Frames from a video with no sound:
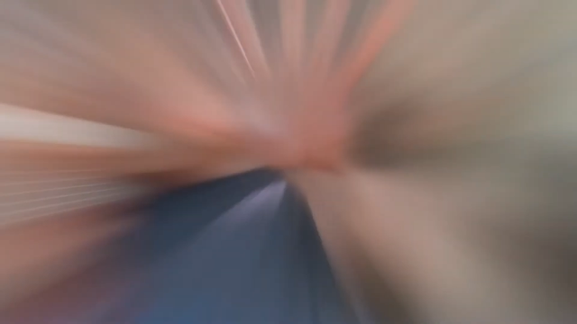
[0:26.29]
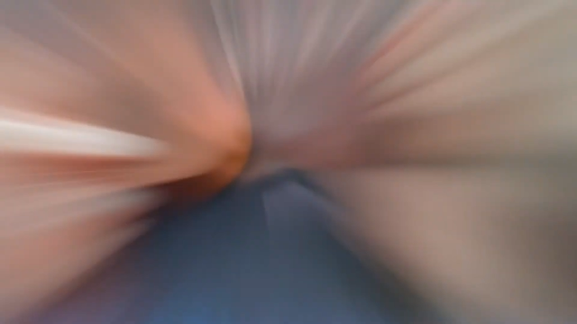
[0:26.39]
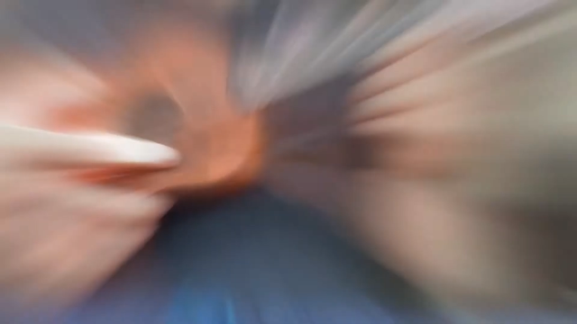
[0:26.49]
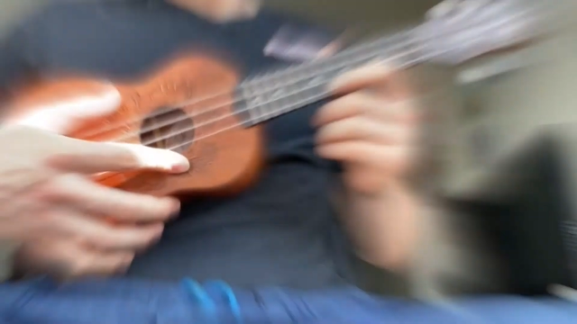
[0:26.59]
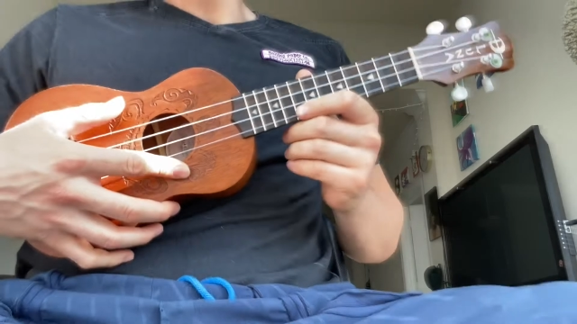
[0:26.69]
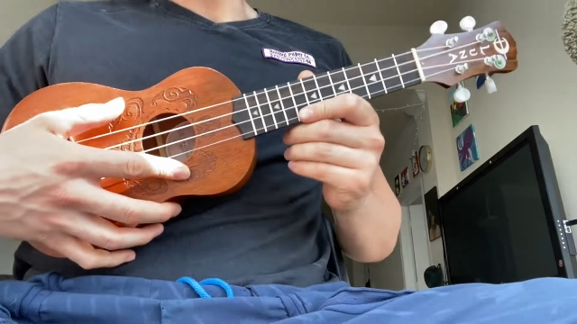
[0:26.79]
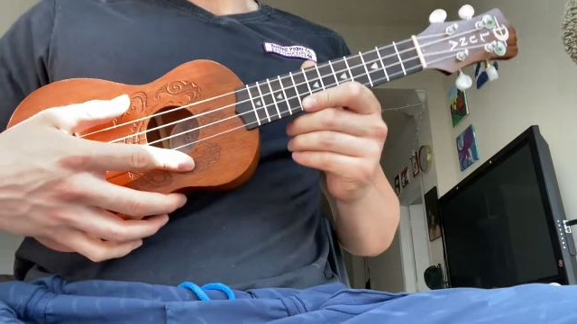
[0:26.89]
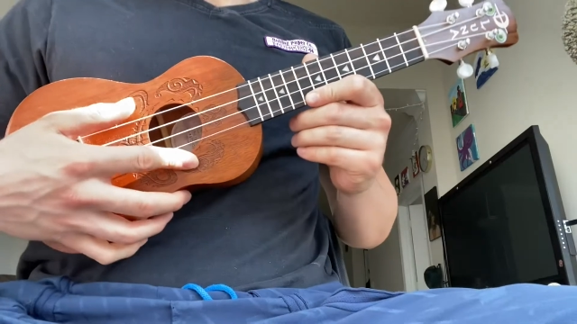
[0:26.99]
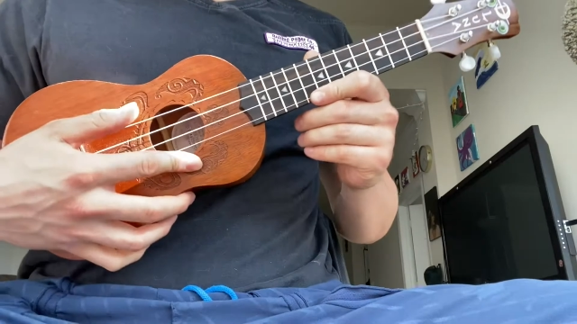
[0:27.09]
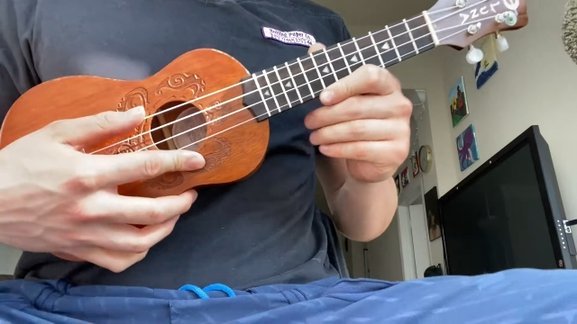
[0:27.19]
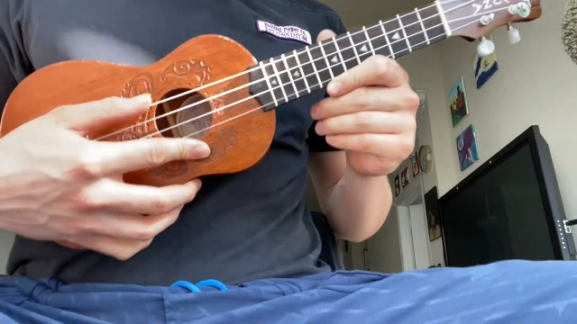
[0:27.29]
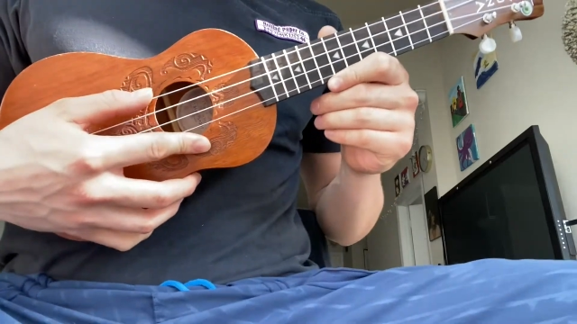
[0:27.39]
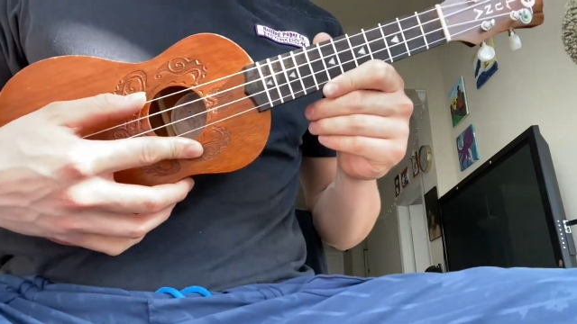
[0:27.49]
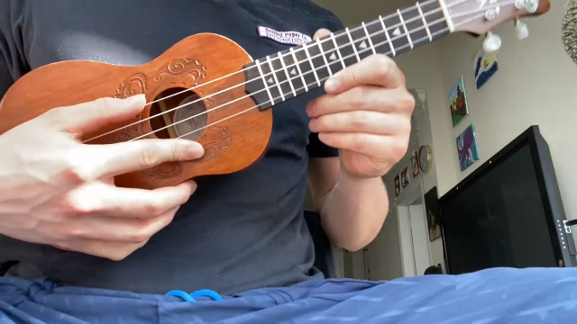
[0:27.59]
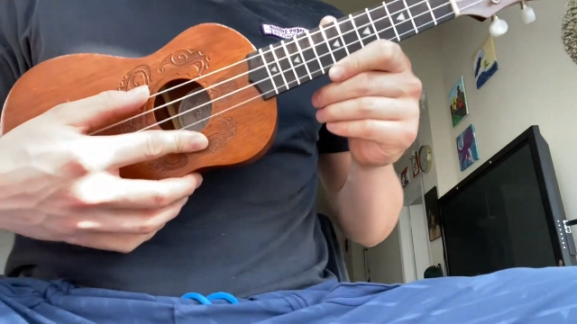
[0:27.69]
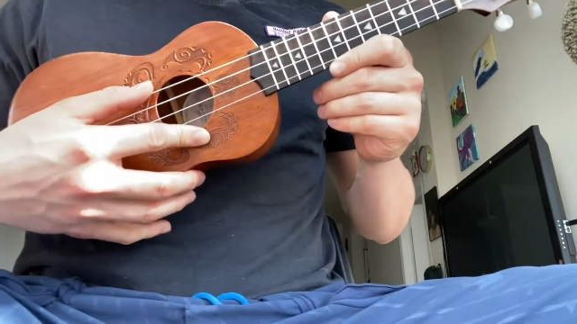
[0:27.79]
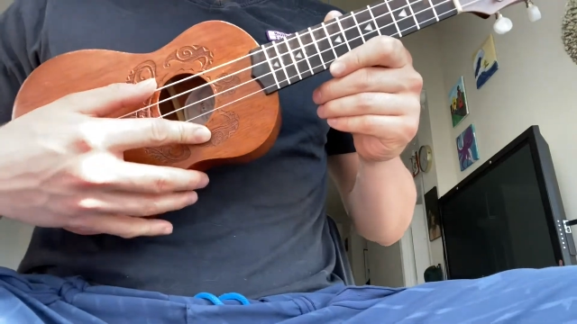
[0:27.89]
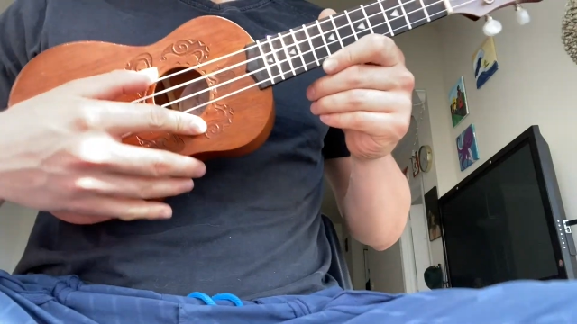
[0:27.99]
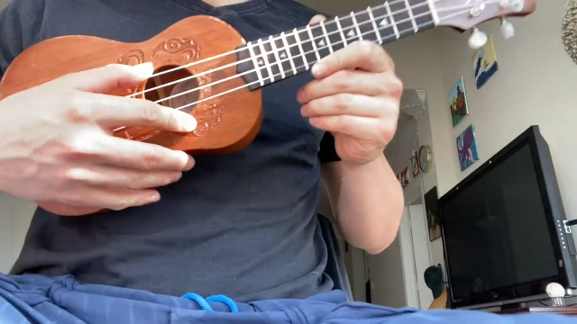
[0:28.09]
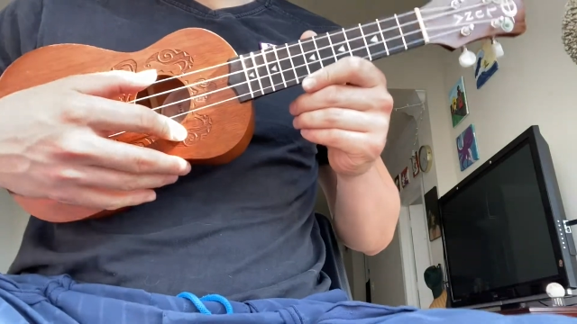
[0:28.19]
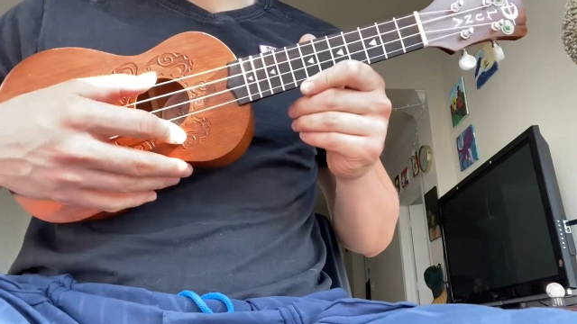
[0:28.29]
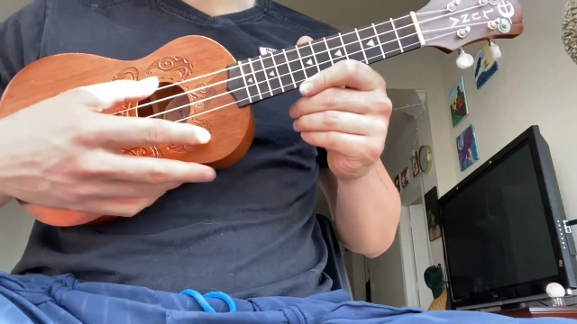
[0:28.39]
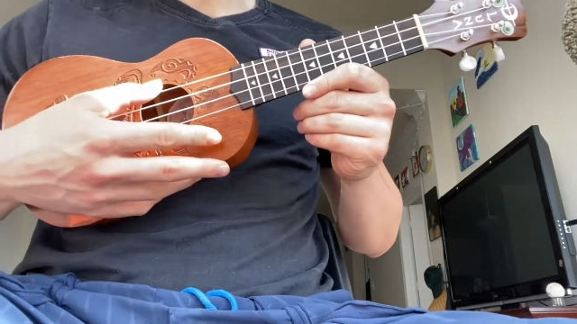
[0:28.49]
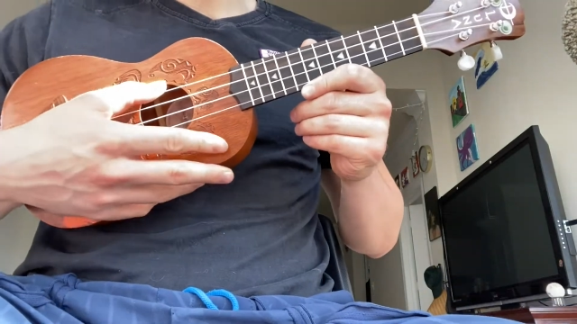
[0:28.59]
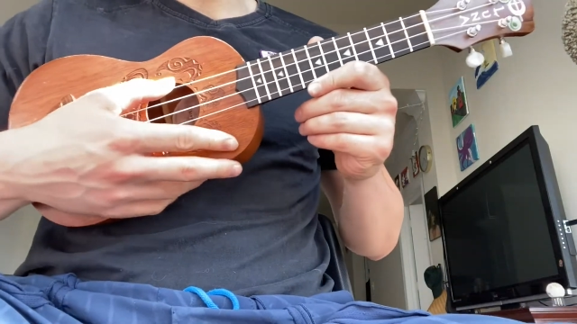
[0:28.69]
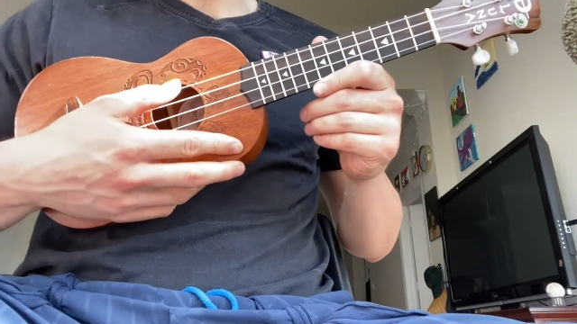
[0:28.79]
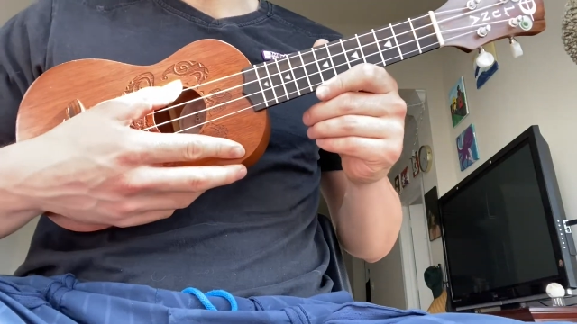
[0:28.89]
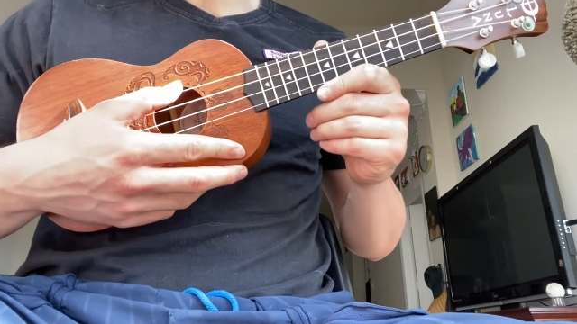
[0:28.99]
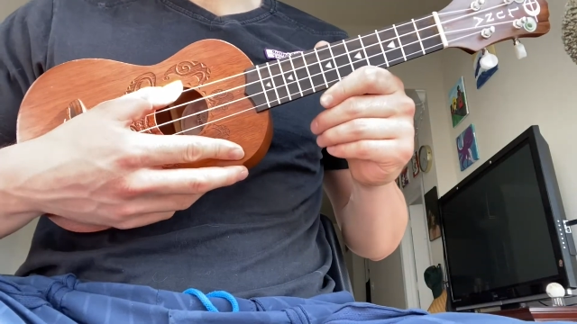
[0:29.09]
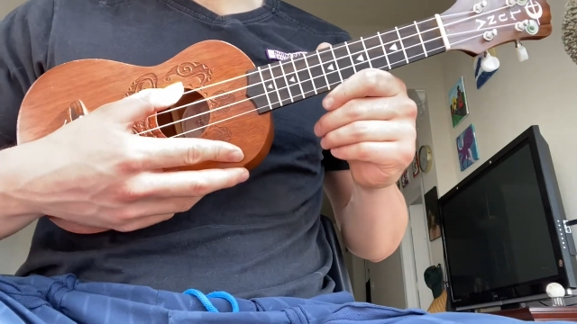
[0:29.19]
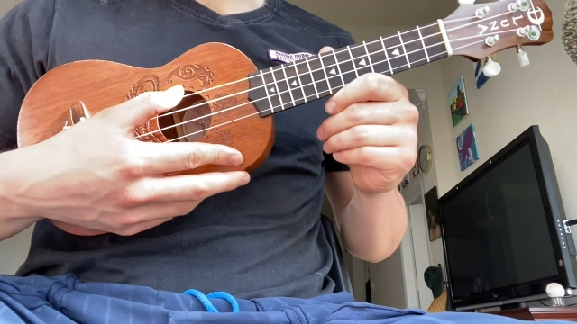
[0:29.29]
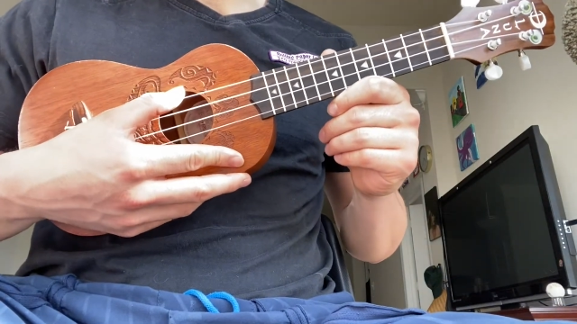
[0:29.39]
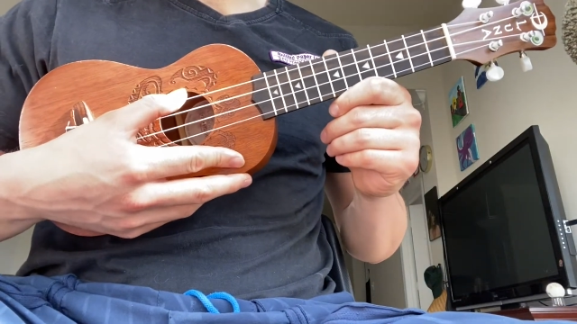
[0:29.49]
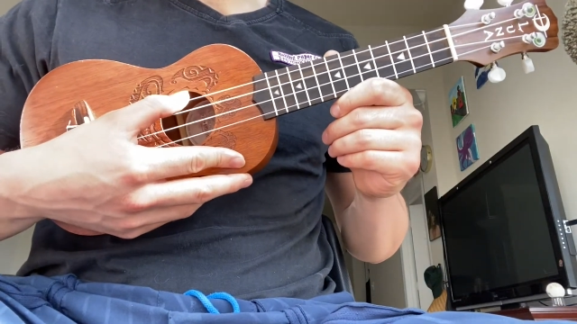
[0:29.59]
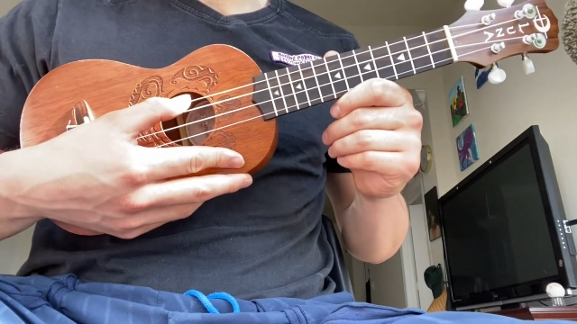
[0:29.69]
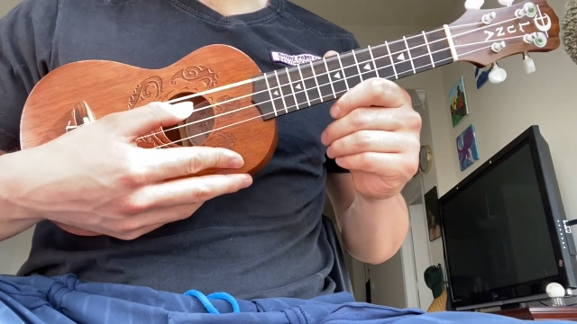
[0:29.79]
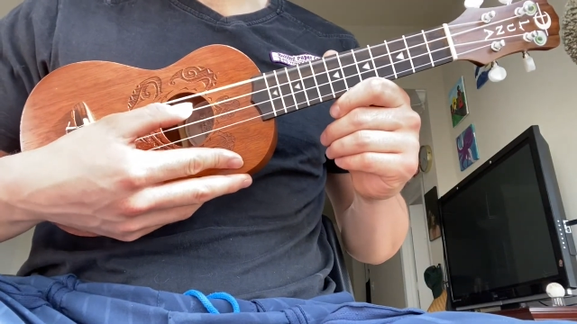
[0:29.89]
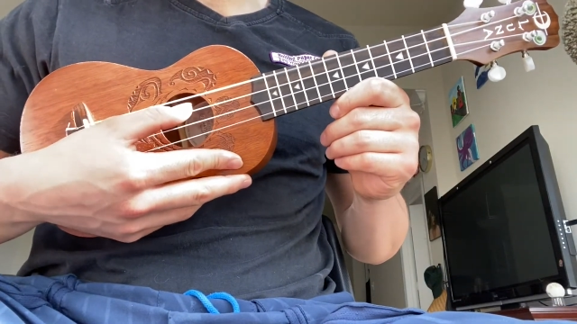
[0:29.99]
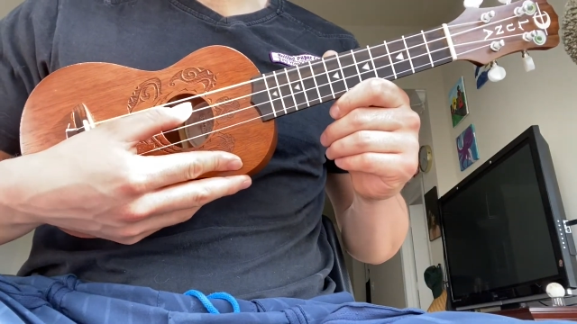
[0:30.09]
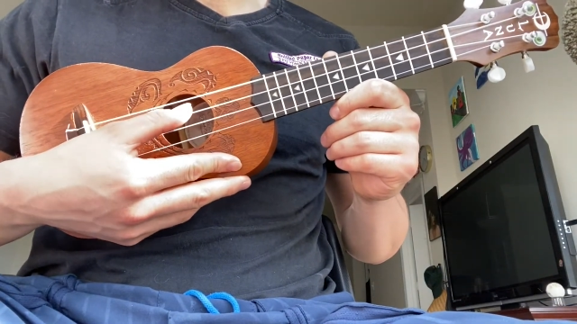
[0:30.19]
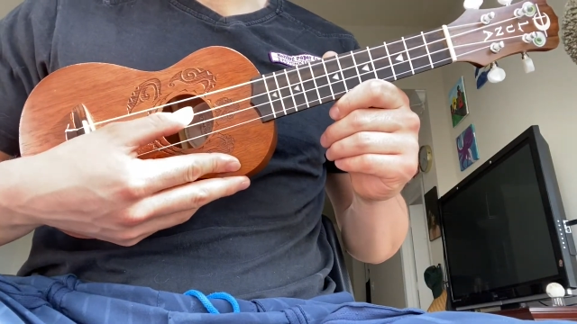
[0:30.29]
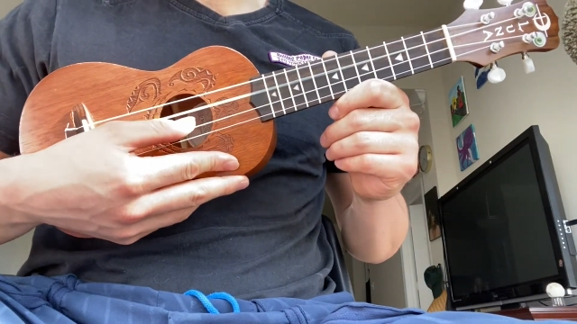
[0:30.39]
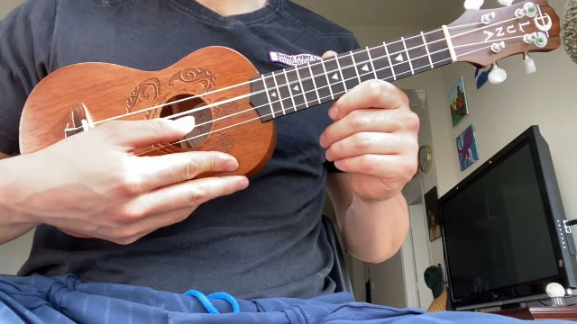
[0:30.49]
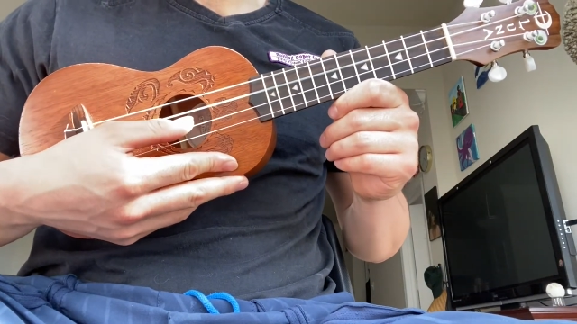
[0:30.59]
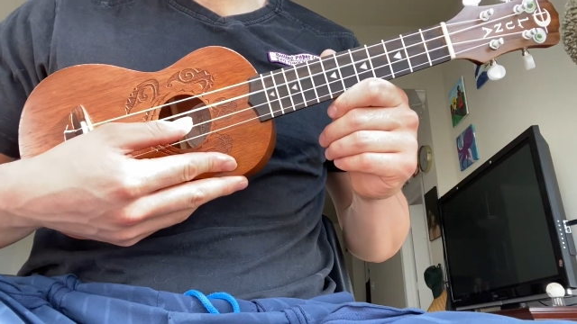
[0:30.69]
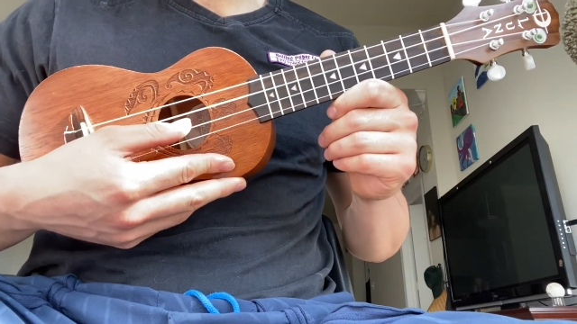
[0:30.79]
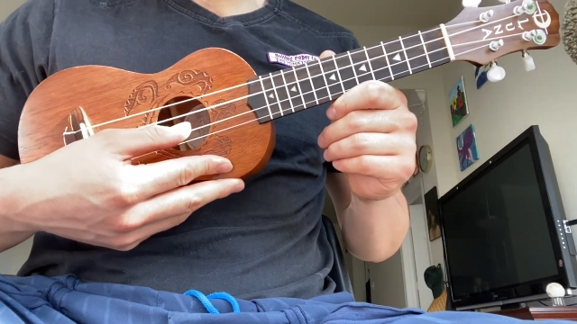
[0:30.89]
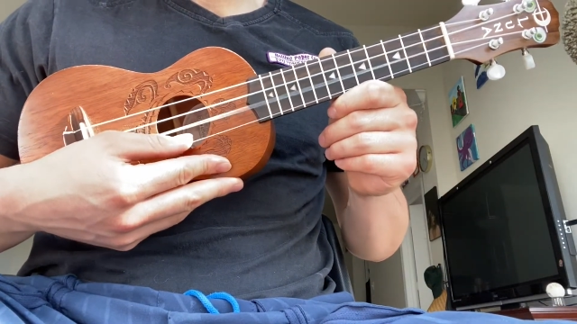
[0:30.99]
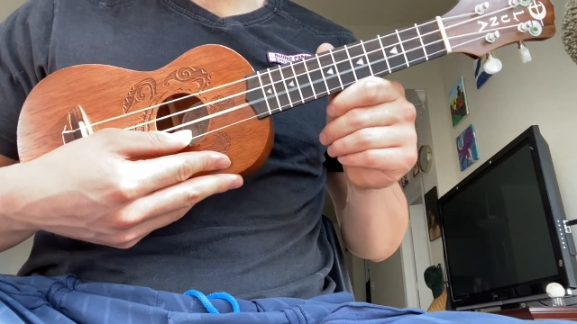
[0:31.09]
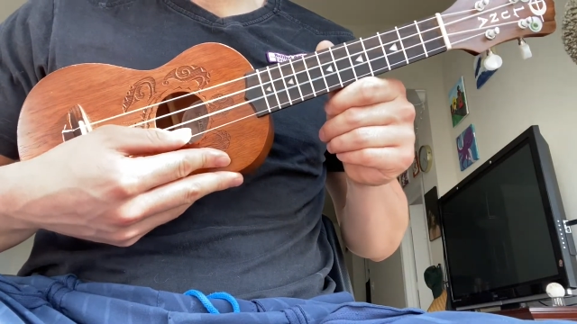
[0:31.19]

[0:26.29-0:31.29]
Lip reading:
(no speaker visible)